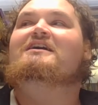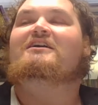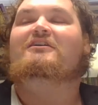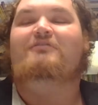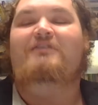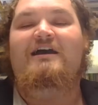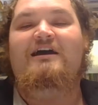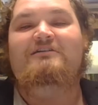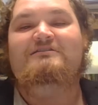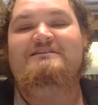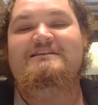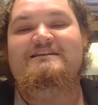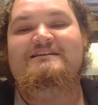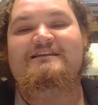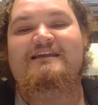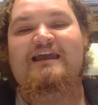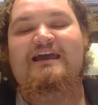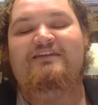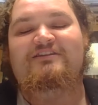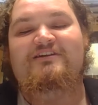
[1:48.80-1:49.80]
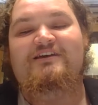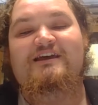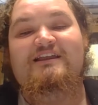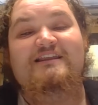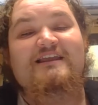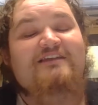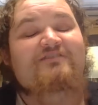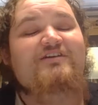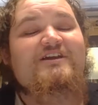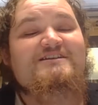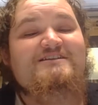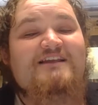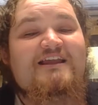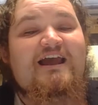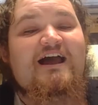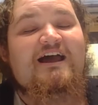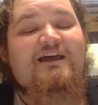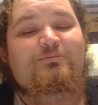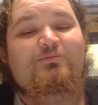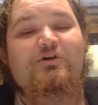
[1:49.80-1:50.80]
a crowd did gather, and then eventually
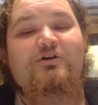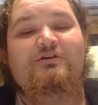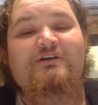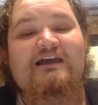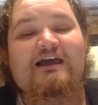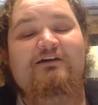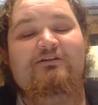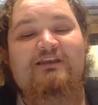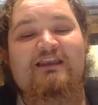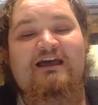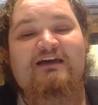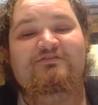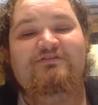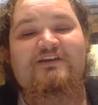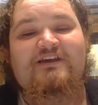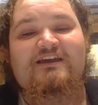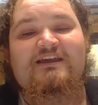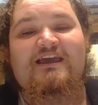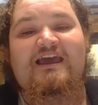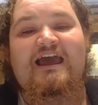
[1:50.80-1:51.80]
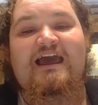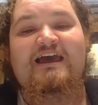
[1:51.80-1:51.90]
I broke out laughing,